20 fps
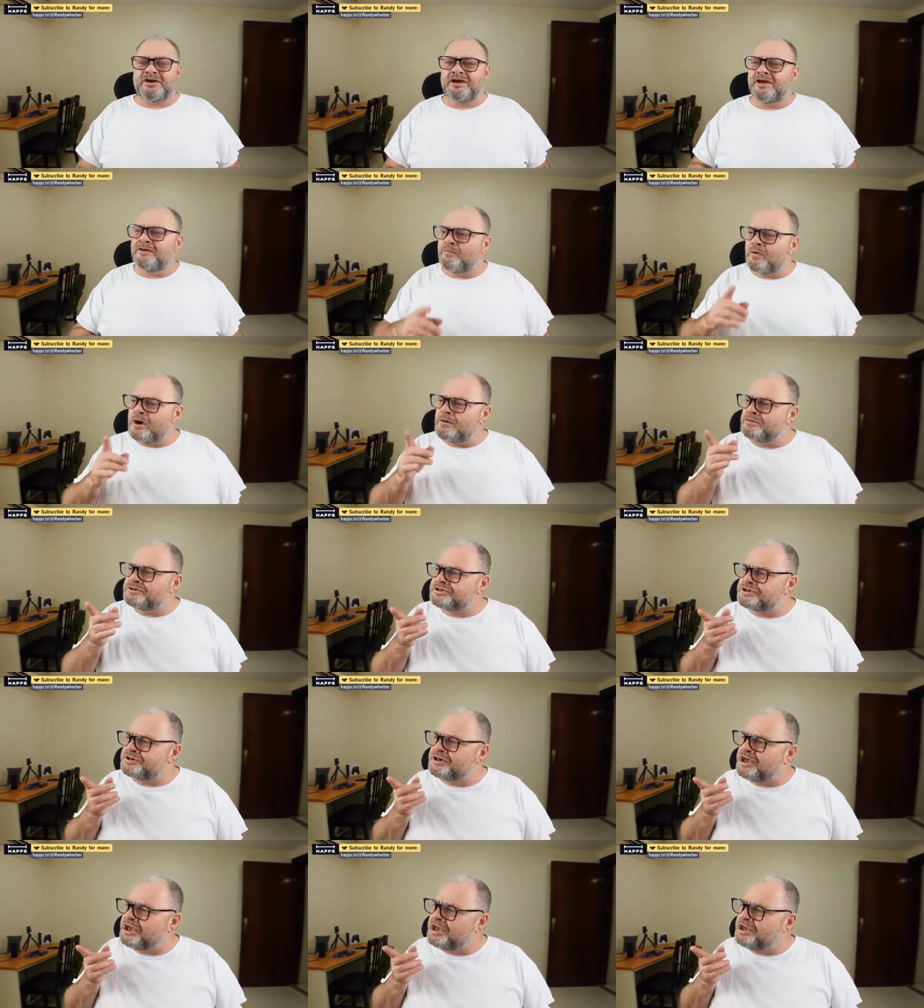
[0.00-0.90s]
And what was
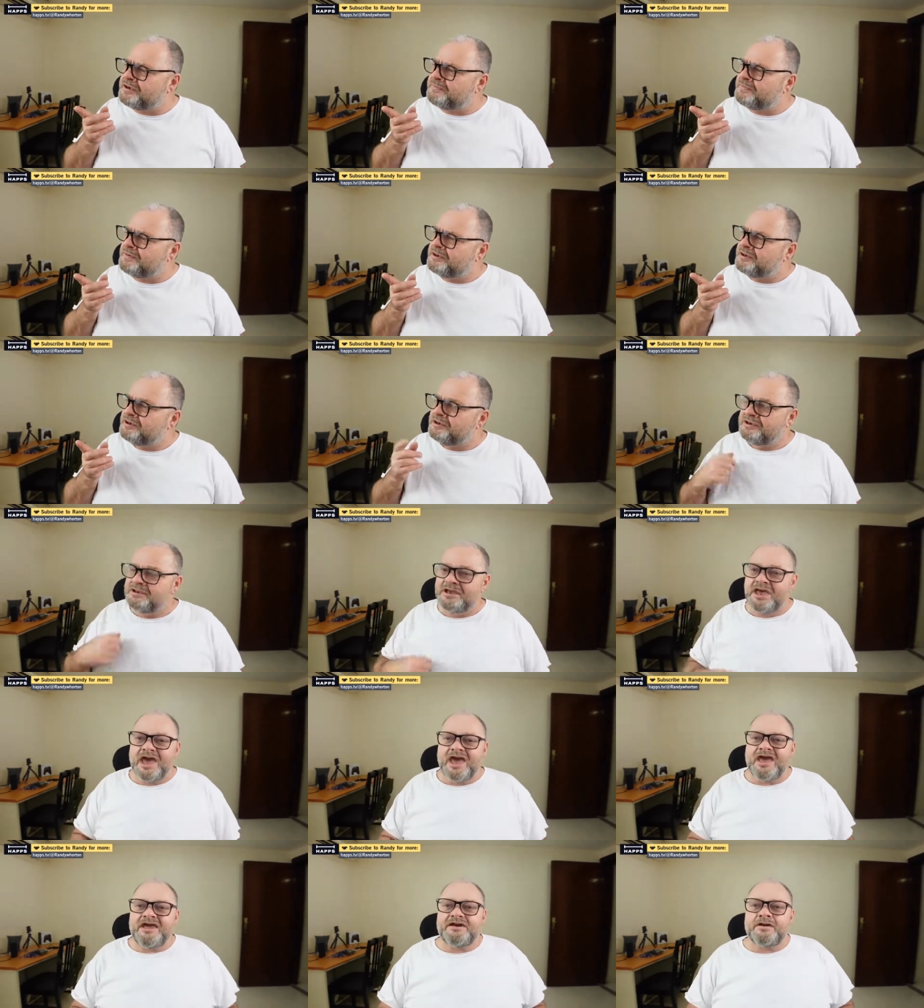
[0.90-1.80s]
your name?
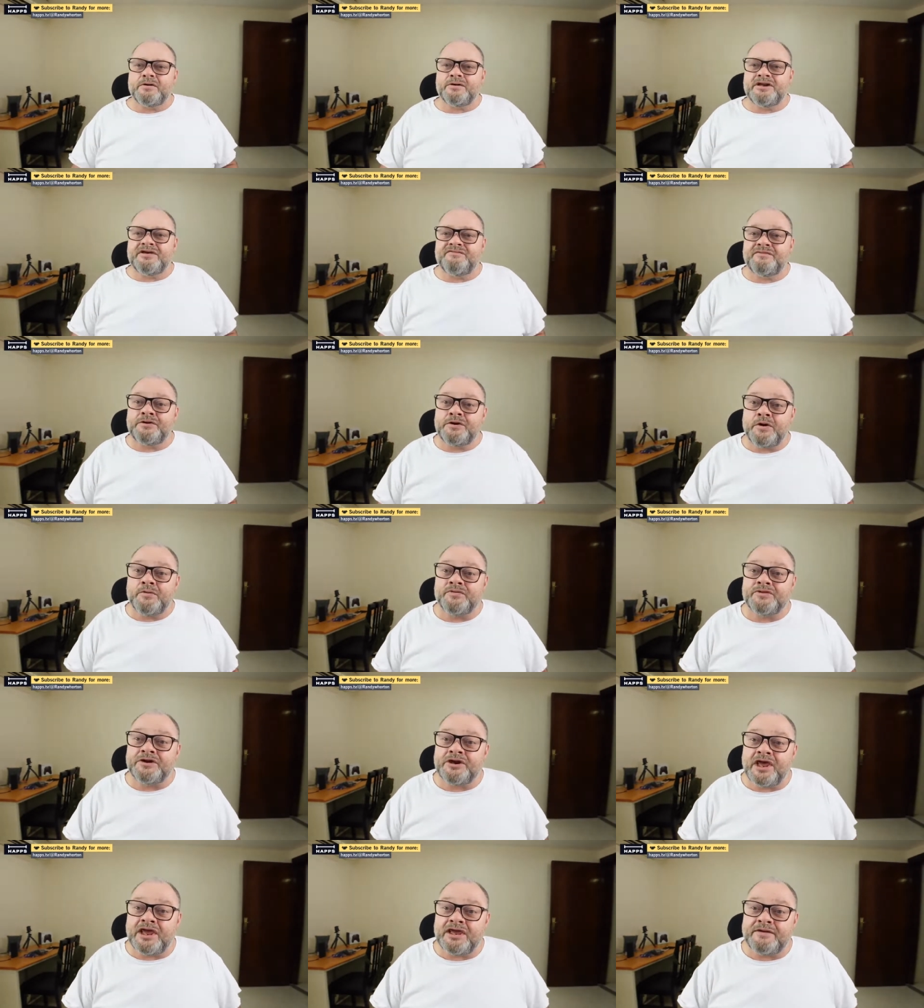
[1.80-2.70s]
He don't even know the
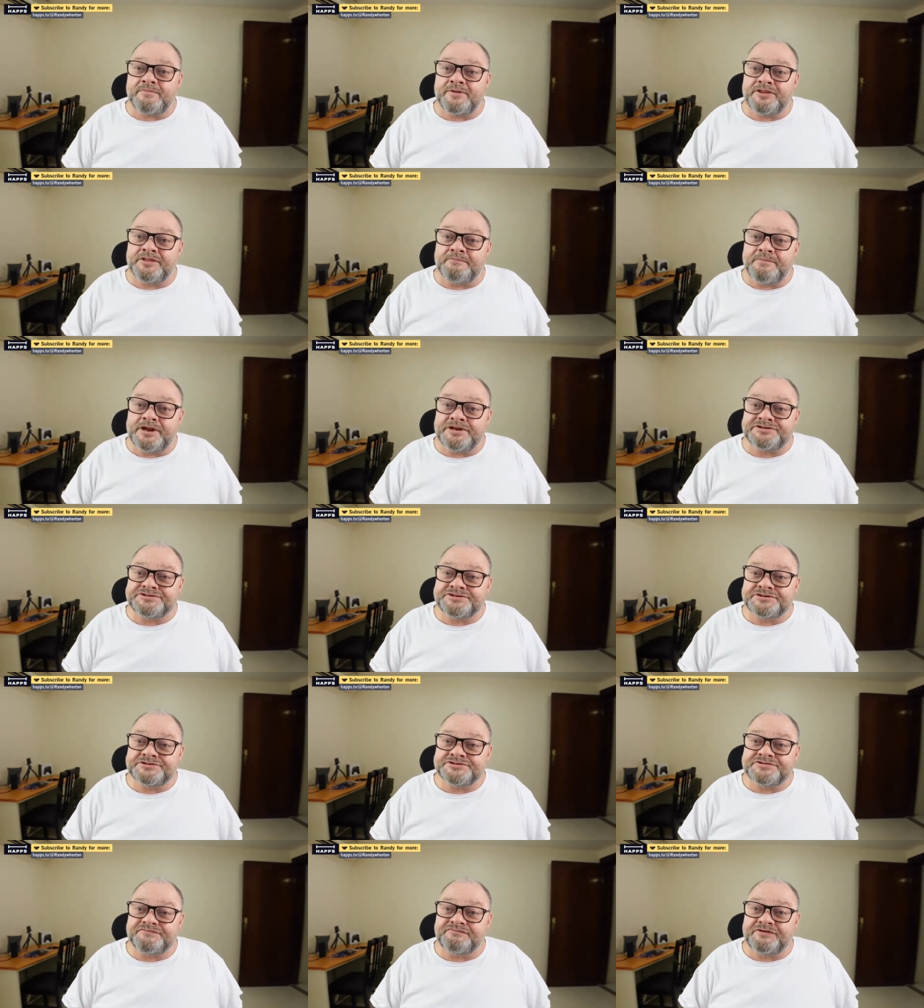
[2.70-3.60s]
name of the
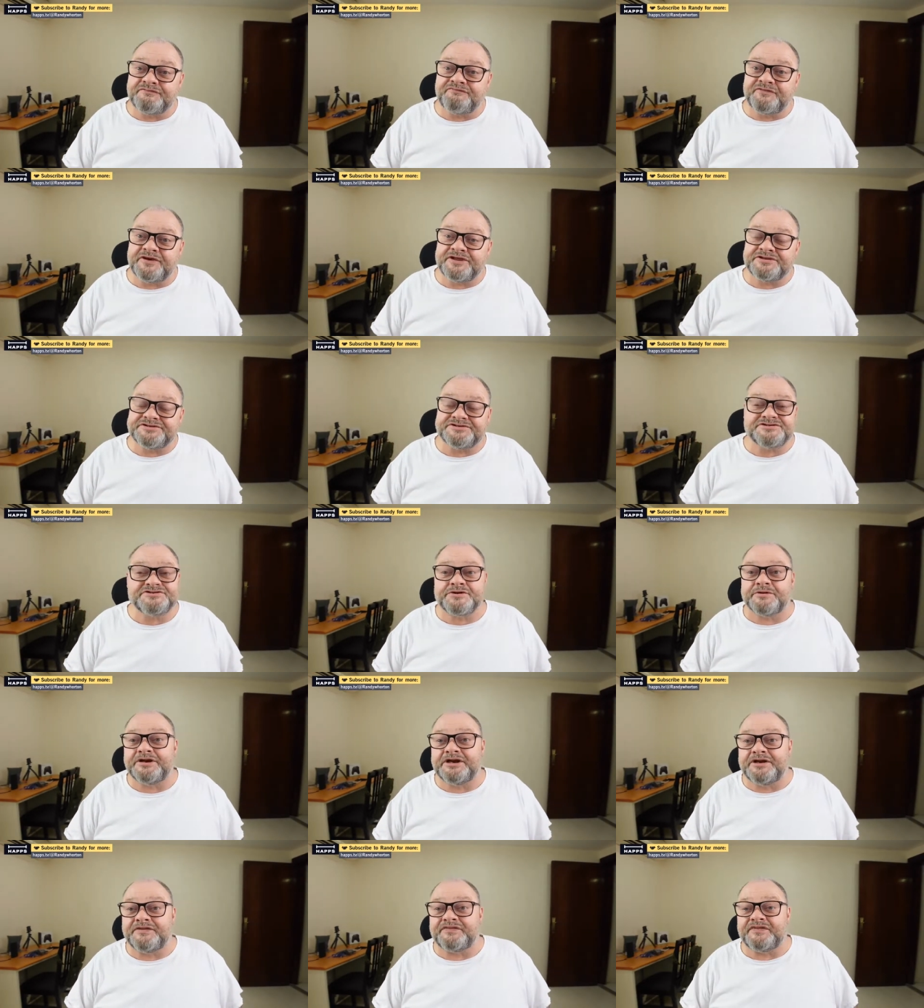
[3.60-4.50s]
ministers of defenses or
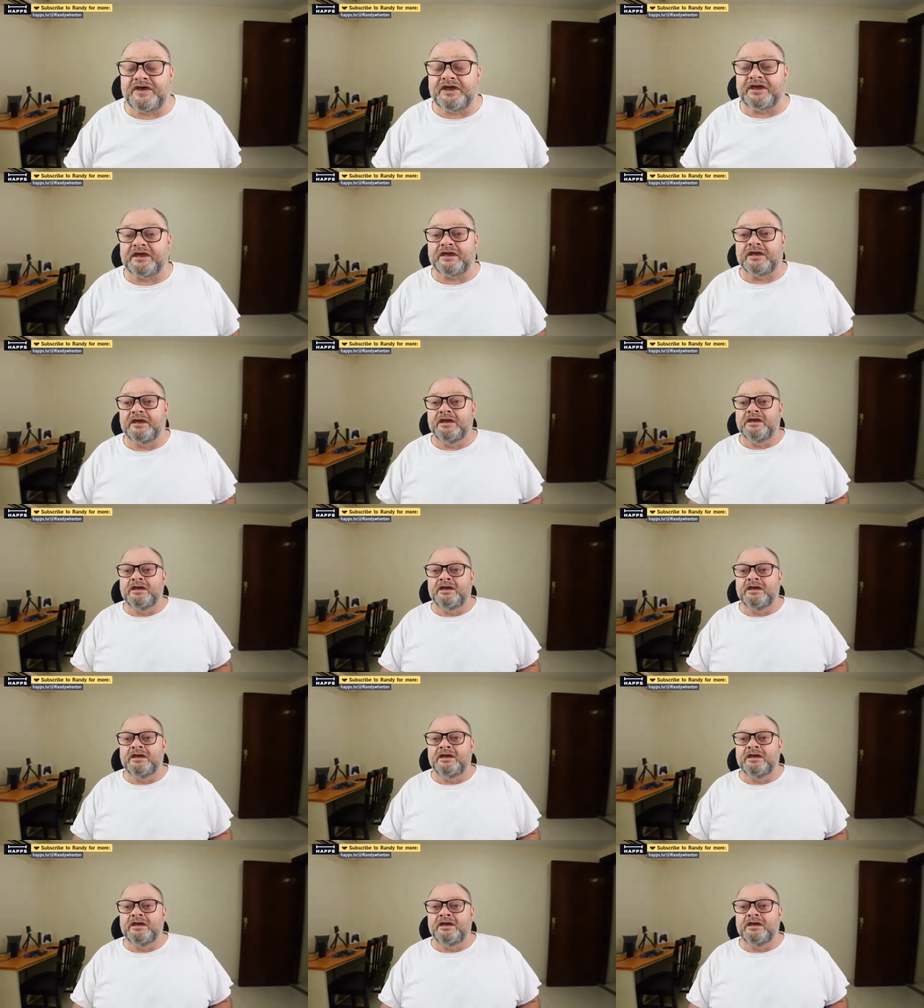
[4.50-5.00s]
anything.